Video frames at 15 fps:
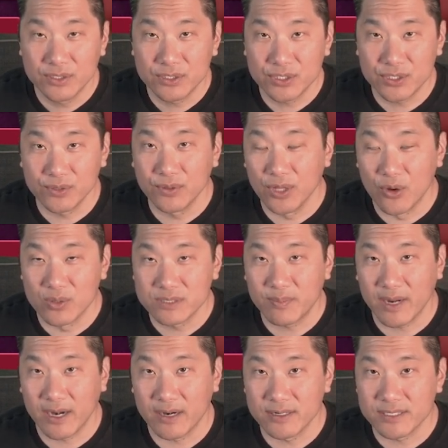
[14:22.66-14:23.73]
2 lowest
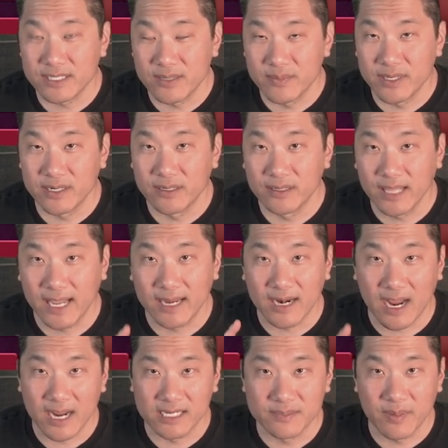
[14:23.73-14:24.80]
pairs in the middle, and
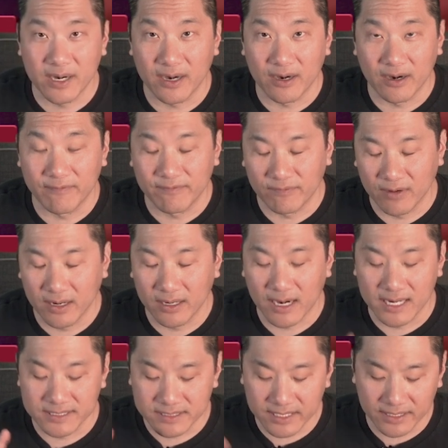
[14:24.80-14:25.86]
highest pair up front,
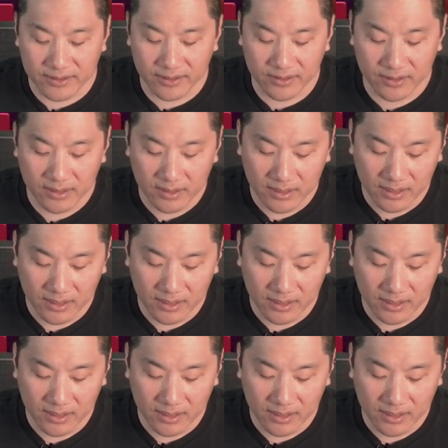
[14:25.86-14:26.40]
highest kicker.